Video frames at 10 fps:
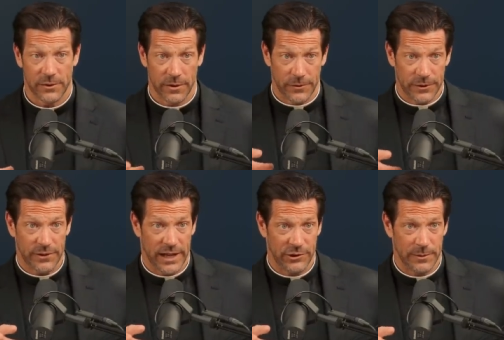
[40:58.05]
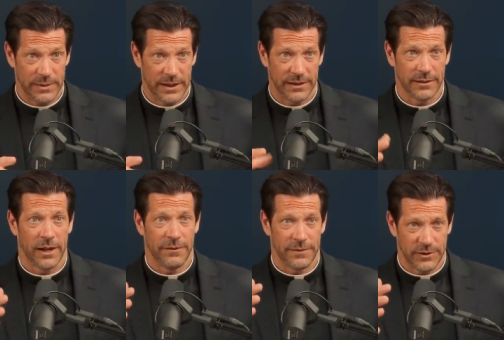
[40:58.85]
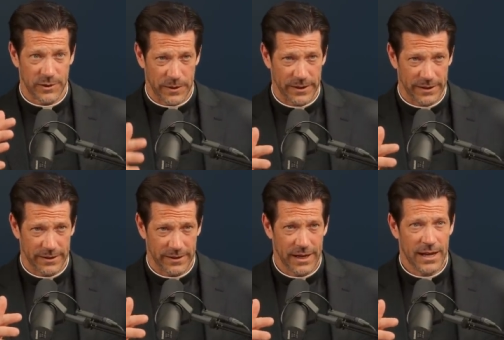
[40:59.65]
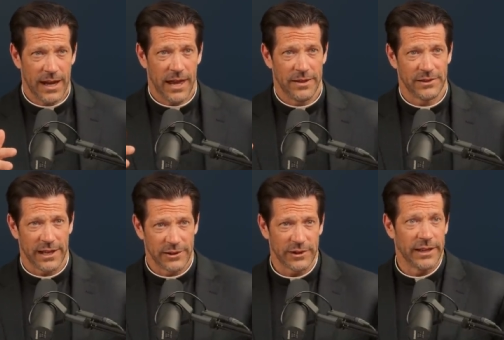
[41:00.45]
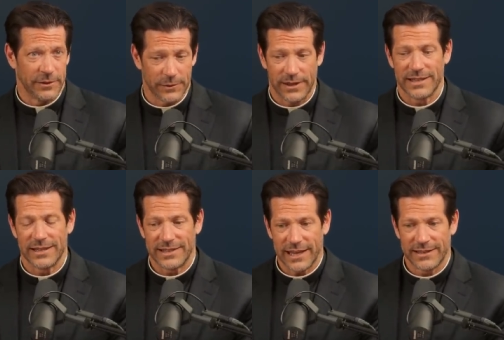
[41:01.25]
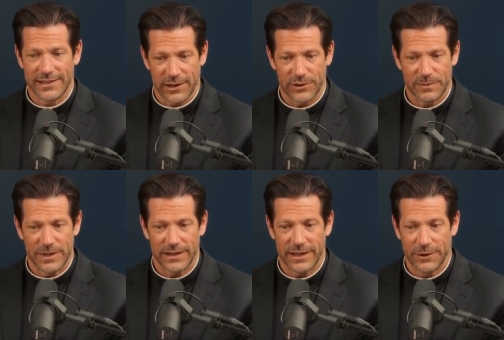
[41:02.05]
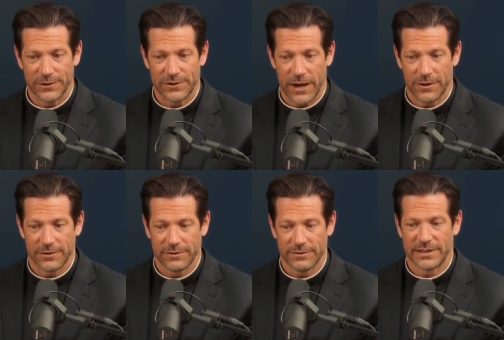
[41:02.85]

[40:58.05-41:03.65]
So the first section being life in the Spirit, mm -hmm. and the second life in Christ, and the second section being here's now.